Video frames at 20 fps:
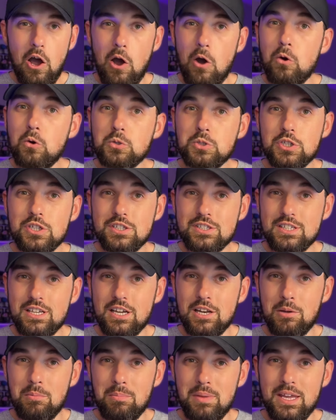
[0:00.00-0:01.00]
Osha's
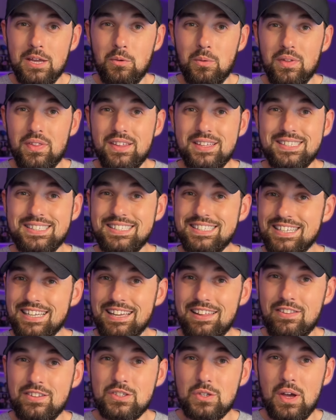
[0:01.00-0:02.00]
going to be with the
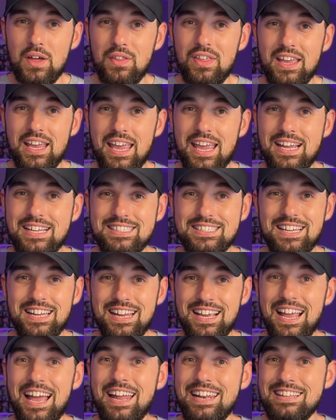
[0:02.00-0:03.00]
Sith, so I think he's going
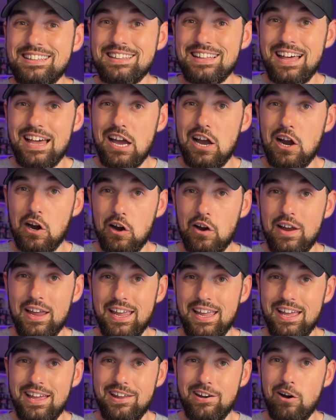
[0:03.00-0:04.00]
to kind of let her
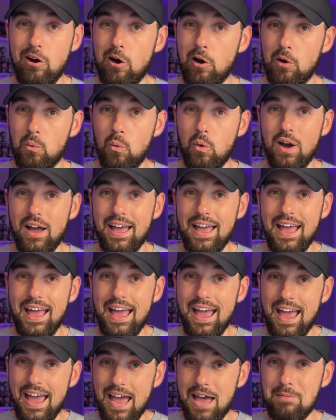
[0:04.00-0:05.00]
in on what
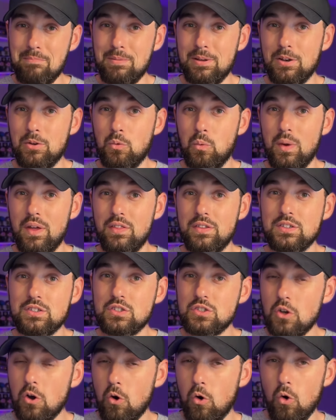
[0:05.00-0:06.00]
happened with
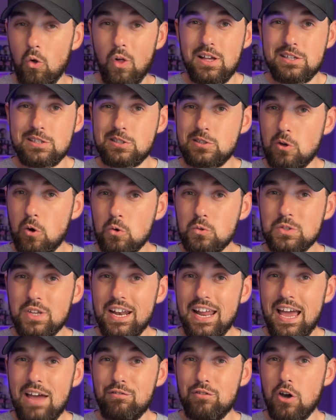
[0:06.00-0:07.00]
Sol. Sol's
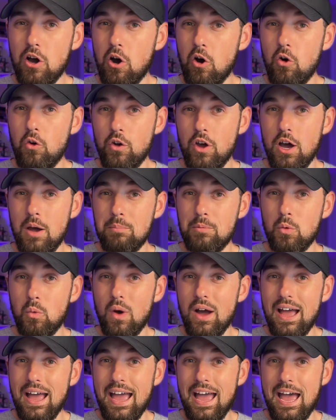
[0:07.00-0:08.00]
going to have to own up to
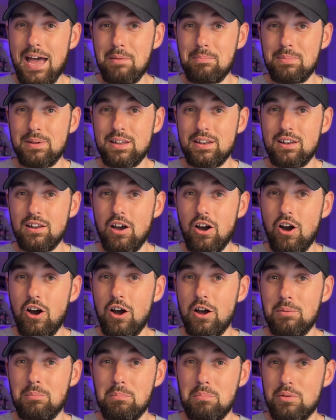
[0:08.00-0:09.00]
what happened
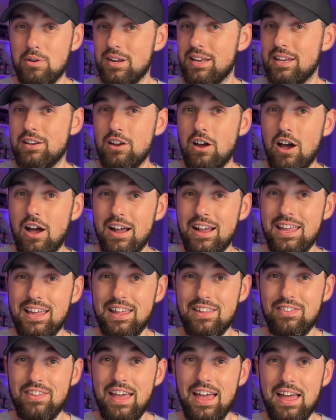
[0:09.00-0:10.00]
on Brendok
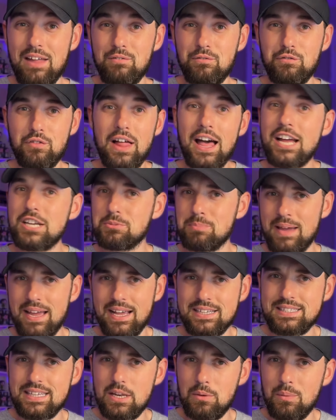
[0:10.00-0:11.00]
in that
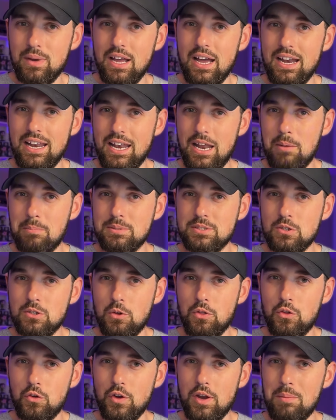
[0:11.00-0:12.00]
flashback scene we got in
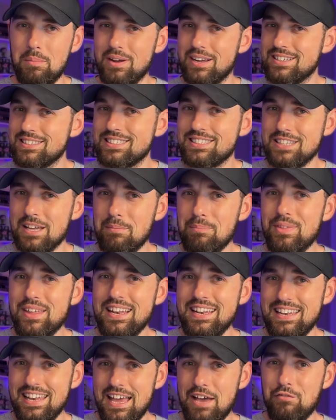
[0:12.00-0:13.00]
episode 3 because
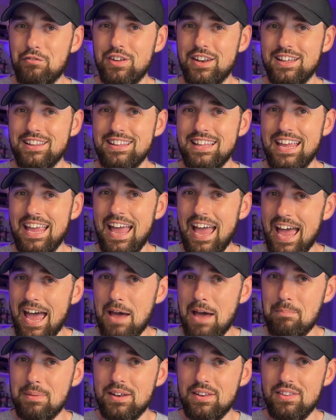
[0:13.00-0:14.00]
something definitely
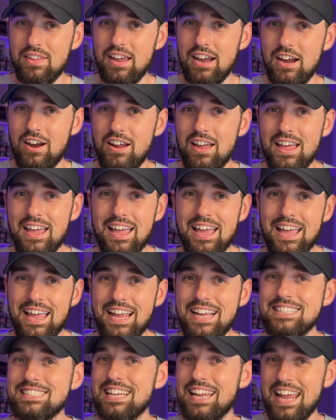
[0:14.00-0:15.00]
happened there
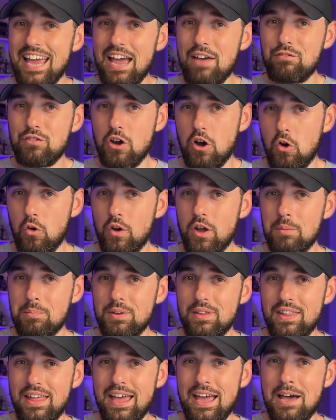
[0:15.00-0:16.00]
He's going to have to own up
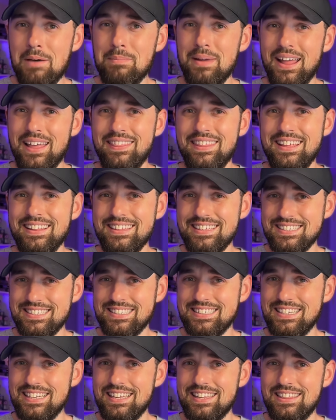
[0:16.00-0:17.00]
to that, but I think the
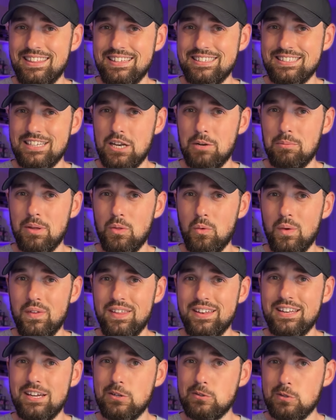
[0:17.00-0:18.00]
Sith is going to be the one
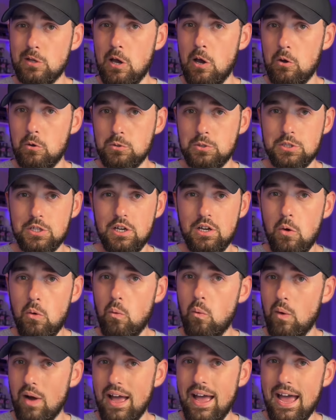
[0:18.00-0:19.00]
that tells Osha
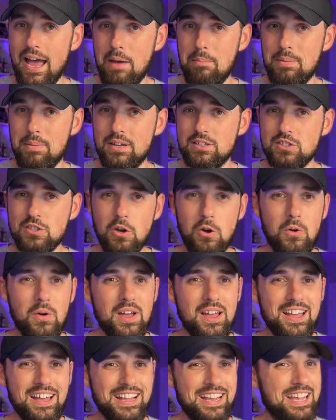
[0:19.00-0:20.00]
what happened. So,
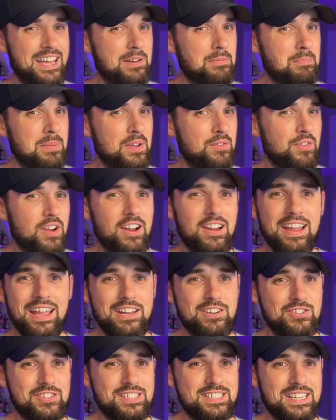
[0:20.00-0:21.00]
again, be very
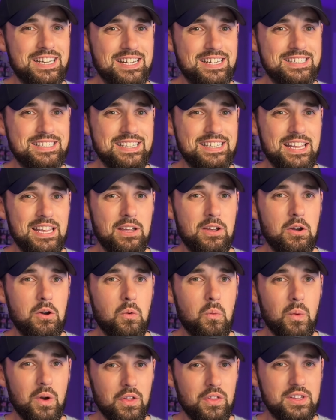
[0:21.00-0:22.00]
interesting to see
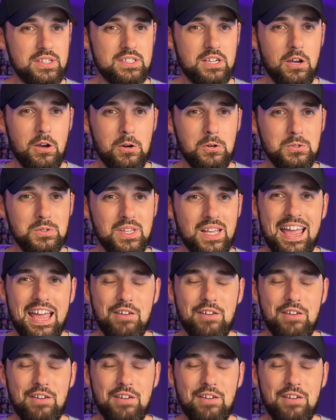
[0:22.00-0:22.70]
where this goes.